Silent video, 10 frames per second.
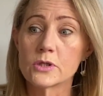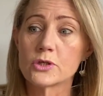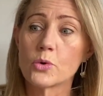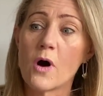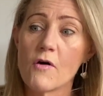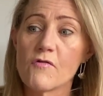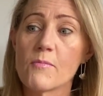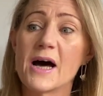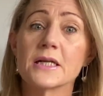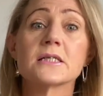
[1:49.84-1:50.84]
12
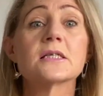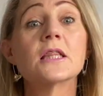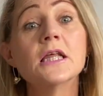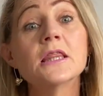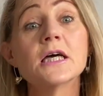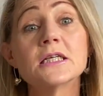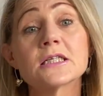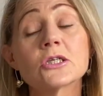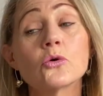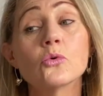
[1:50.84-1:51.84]
months. Then they
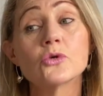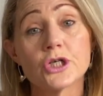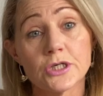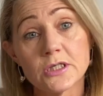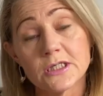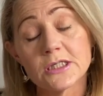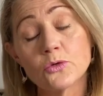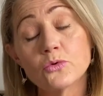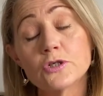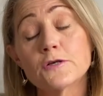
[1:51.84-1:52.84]
disgorge it.
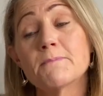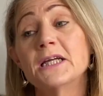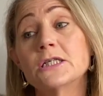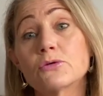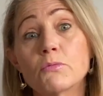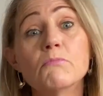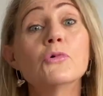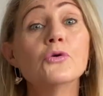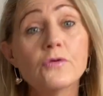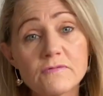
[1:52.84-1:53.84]
Disgorge means
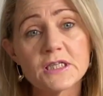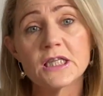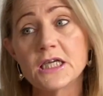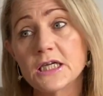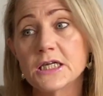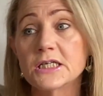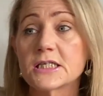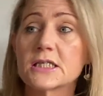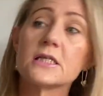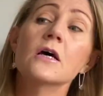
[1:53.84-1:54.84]
removes the
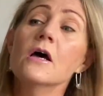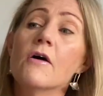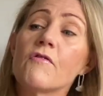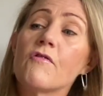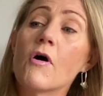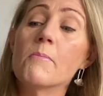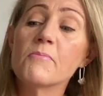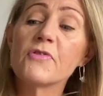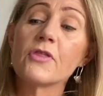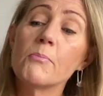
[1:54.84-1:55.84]
yeast
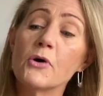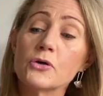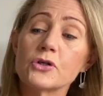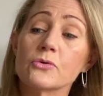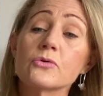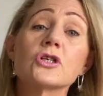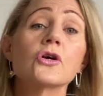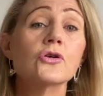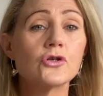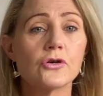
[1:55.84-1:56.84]
from the bottle so you
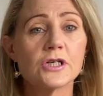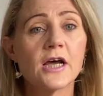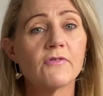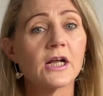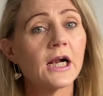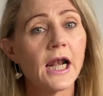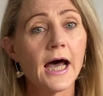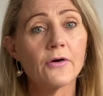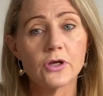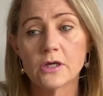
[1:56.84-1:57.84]
don't have it
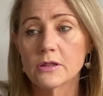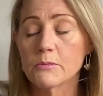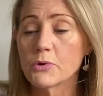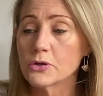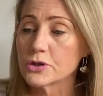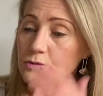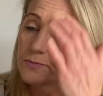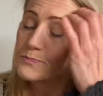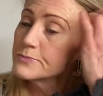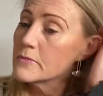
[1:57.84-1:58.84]
cloudy in the bottle.
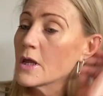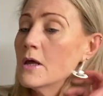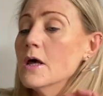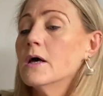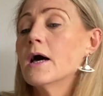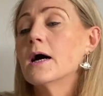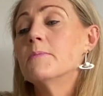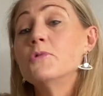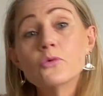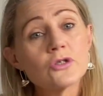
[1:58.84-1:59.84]

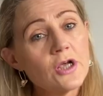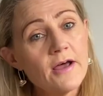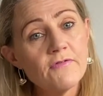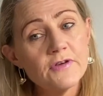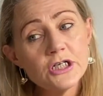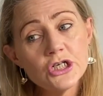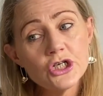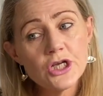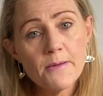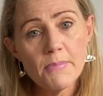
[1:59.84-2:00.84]
You also have vintage
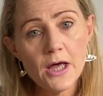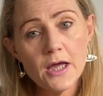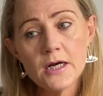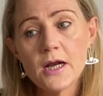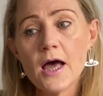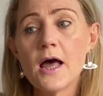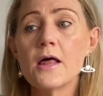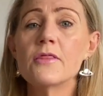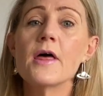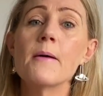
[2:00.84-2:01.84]
champagne,
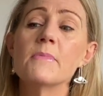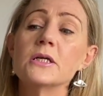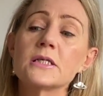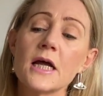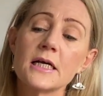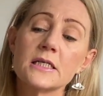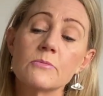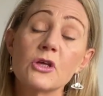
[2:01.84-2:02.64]
and that means it has to be